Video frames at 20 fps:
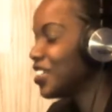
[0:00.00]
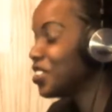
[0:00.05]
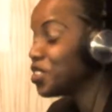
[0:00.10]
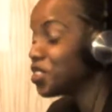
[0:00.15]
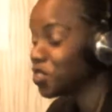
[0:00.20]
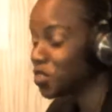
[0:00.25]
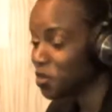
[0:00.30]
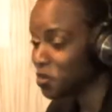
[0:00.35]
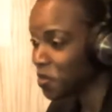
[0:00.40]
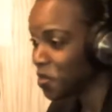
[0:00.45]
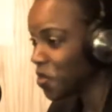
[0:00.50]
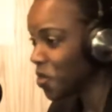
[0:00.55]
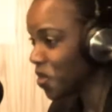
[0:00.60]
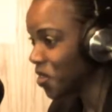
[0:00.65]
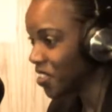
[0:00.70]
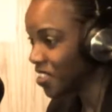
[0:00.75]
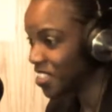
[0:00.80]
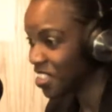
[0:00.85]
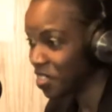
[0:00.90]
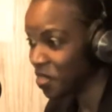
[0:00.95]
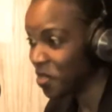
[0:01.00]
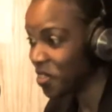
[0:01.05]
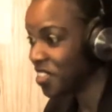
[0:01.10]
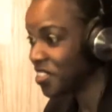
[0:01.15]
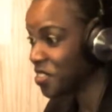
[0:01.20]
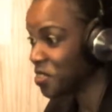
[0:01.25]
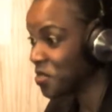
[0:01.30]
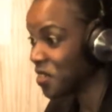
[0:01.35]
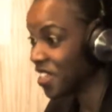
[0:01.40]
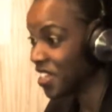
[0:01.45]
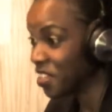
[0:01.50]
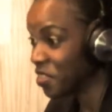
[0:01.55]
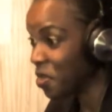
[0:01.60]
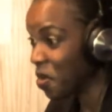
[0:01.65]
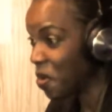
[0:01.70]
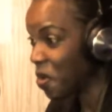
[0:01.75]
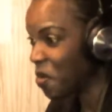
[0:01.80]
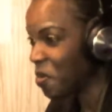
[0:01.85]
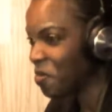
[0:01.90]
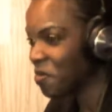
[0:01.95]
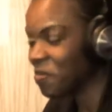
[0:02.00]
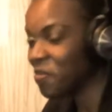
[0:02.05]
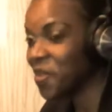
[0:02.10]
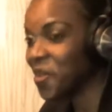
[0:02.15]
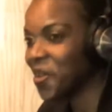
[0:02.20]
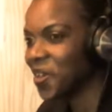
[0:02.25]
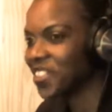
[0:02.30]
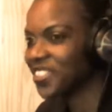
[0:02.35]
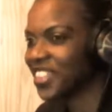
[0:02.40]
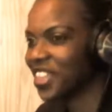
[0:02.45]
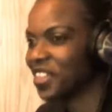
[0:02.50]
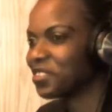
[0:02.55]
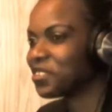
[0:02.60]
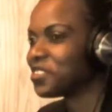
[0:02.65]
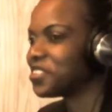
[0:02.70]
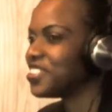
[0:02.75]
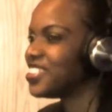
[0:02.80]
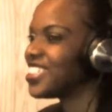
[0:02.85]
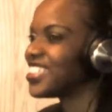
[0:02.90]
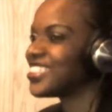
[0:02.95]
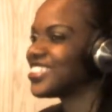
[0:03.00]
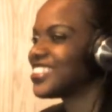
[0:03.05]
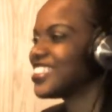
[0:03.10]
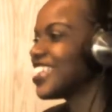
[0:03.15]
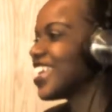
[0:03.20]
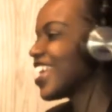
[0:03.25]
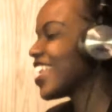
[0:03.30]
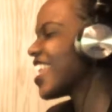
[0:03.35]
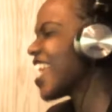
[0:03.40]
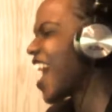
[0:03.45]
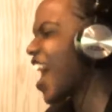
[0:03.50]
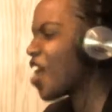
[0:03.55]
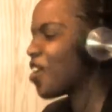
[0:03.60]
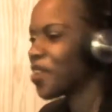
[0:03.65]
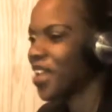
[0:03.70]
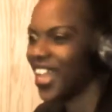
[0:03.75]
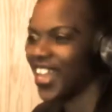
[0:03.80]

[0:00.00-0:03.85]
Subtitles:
I used to be called the noisy one at home because I used to just sing anyhow,